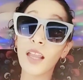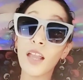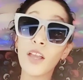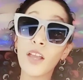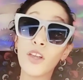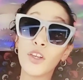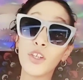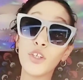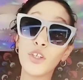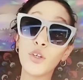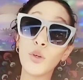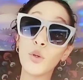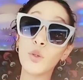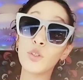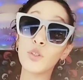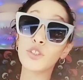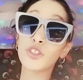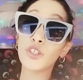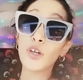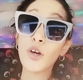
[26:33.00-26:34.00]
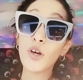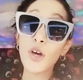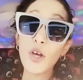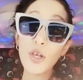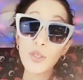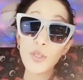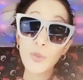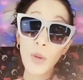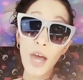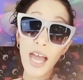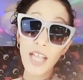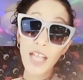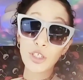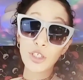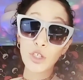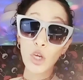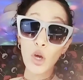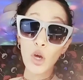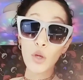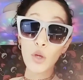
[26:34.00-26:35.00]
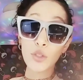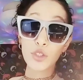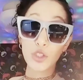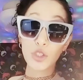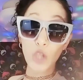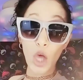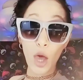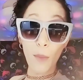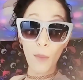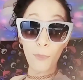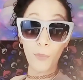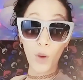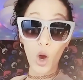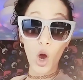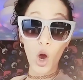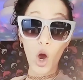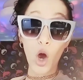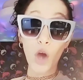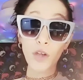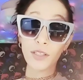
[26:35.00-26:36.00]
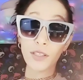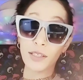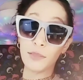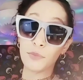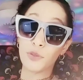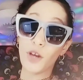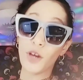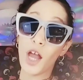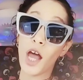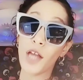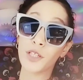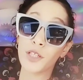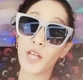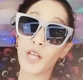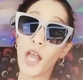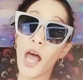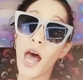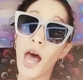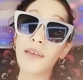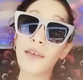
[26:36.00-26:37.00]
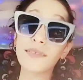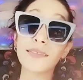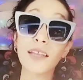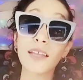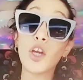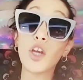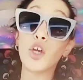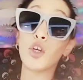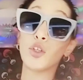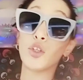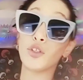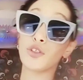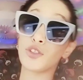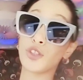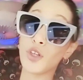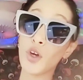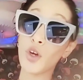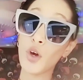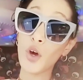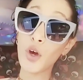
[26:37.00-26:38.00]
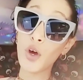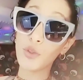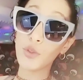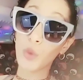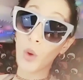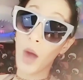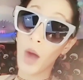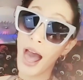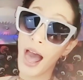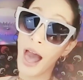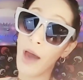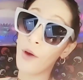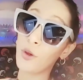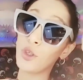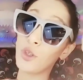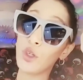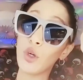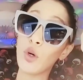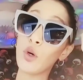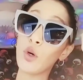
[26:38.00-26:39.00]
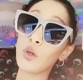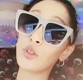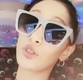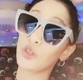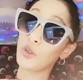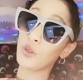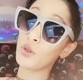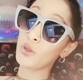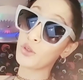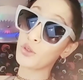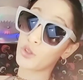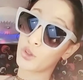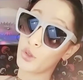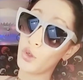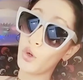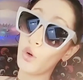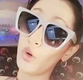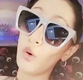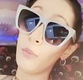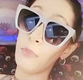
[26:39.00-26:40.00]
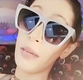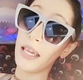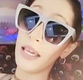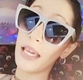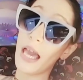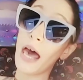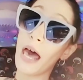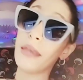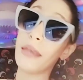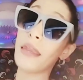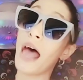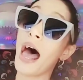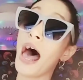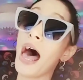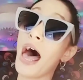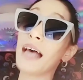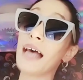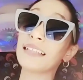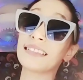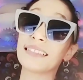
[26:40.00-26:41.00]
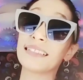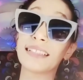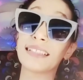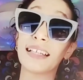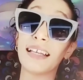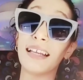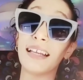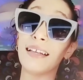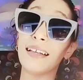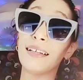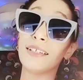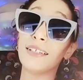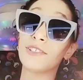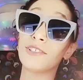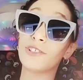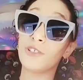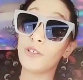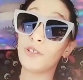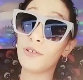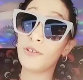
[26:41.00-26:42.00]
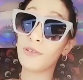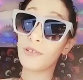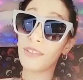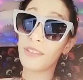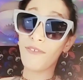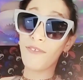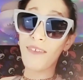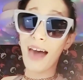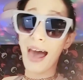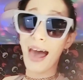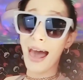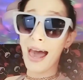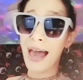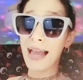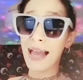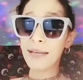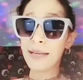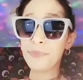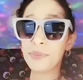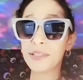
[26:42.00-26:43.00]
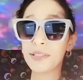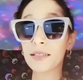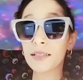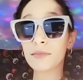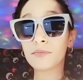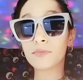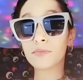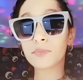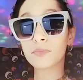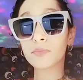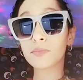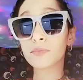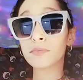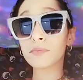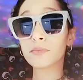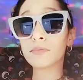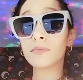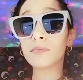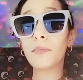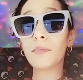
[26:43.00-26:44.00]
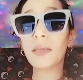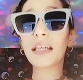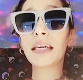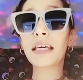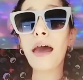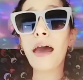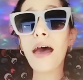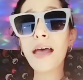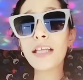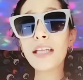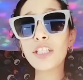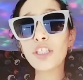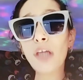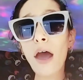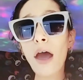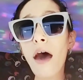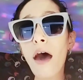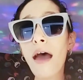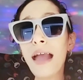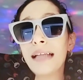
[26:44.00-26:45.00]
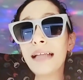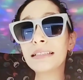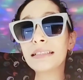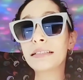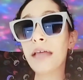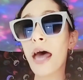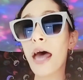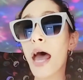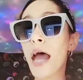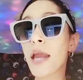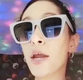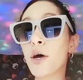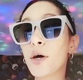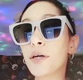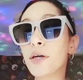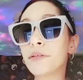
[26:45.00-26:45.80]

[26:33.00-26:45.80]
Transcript: you choose what you support and broadcast. You choose how you choose to be an ass to the vibes because you're entitled.